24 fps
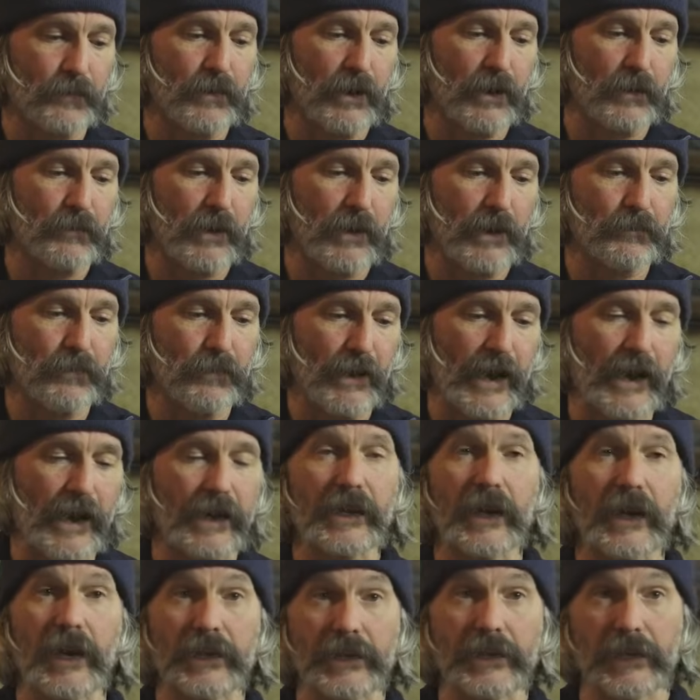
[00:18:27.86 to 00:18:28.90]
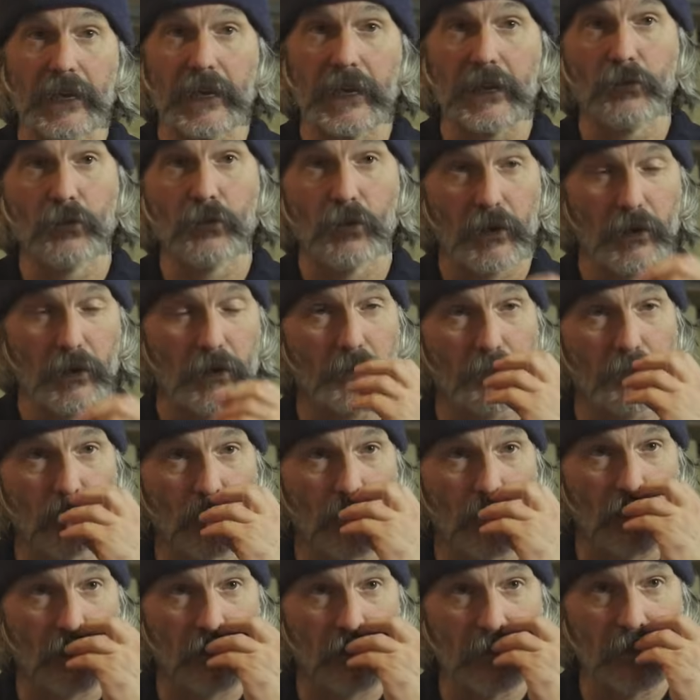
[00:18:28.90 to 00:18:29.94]
on my back, I did where
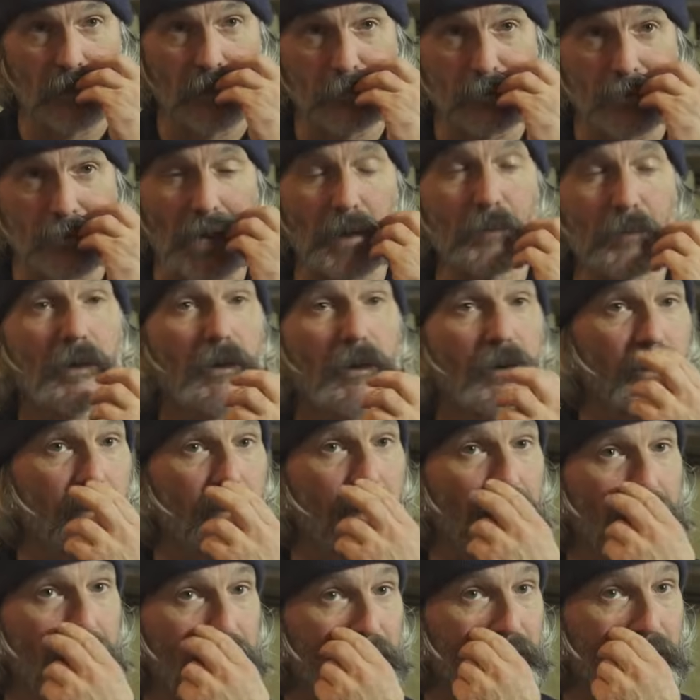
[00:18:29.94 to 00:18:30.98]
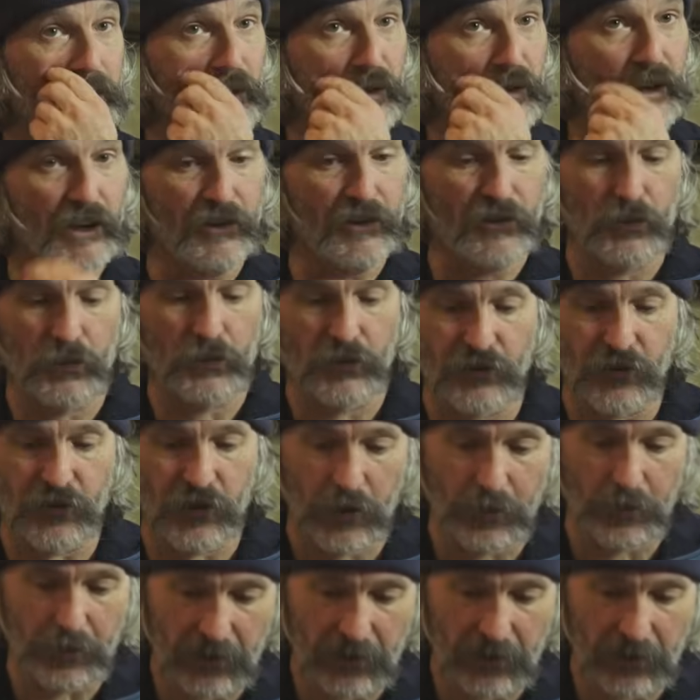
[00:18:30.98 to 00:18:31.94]
the primary landing location where Jeremy